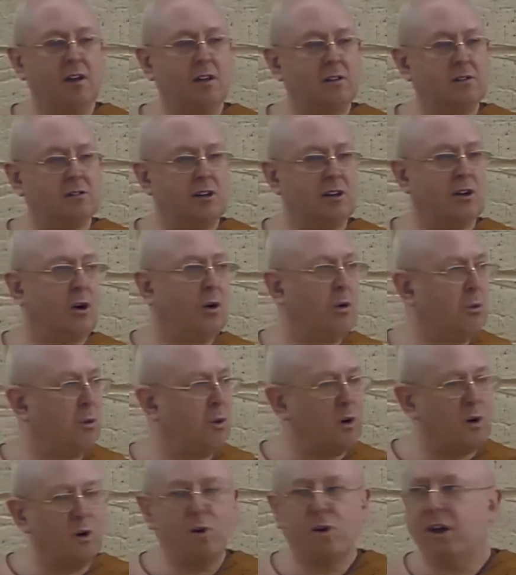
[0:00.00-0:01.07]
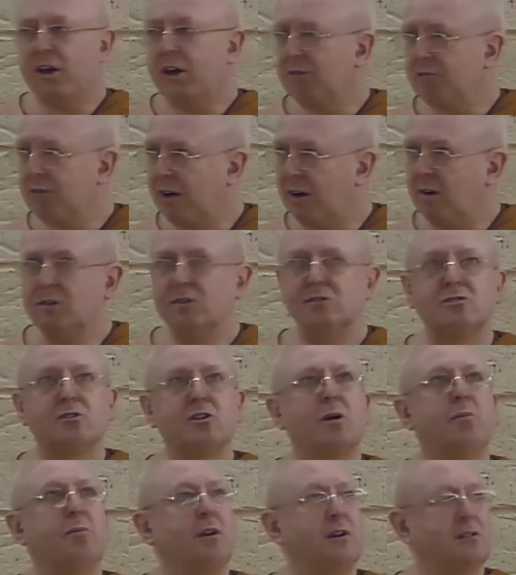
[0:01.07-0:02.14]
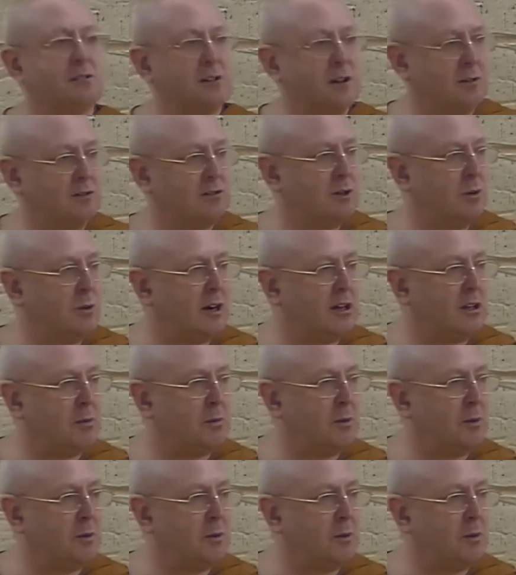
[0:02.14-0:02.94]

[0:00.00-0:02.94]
So you're not looking around, disturbing yourself, see what other